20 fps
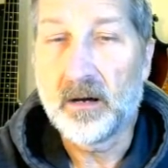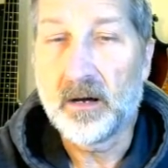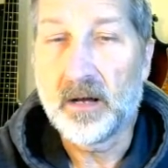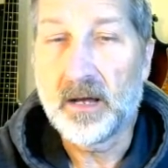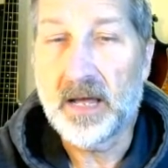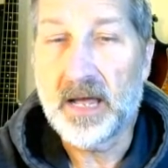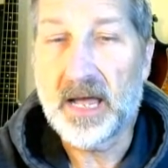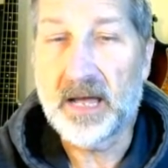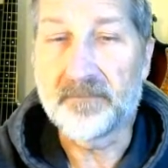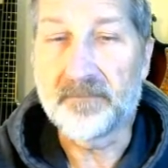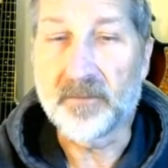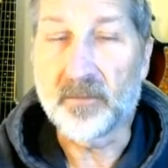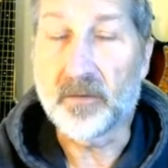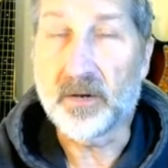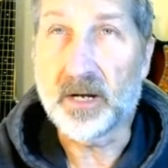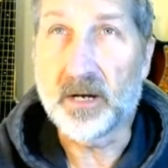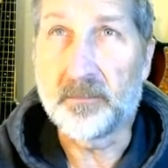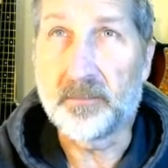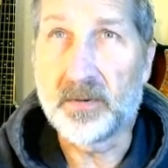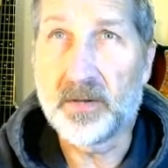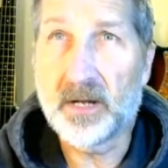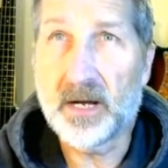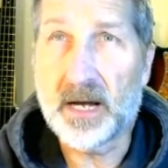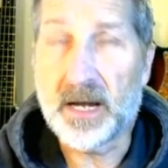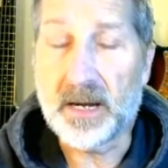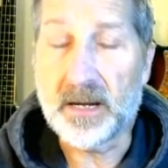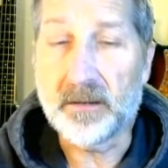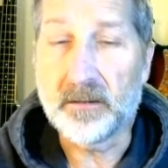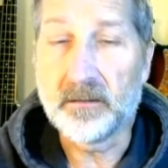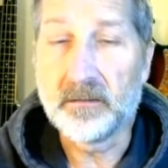effort
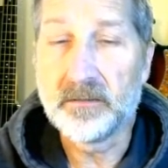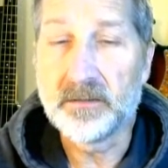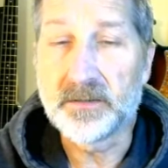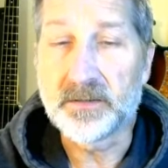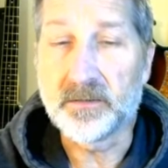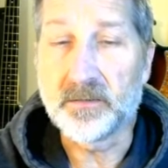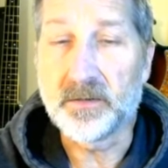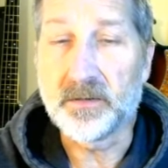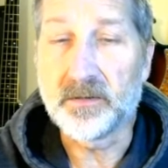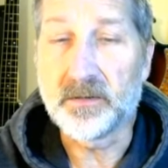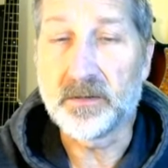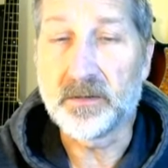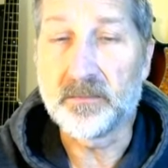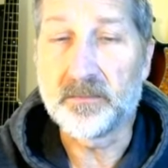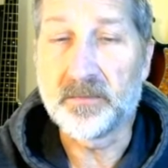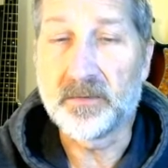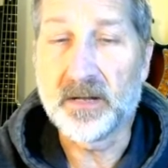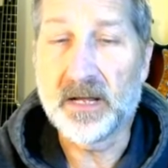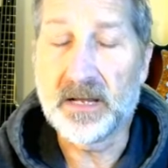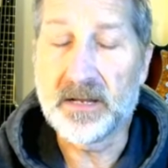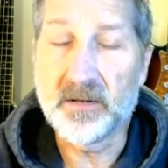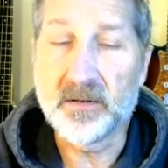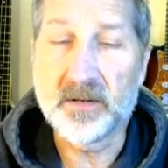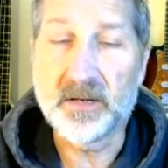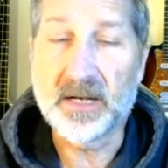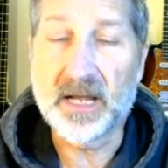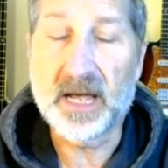applied. So you could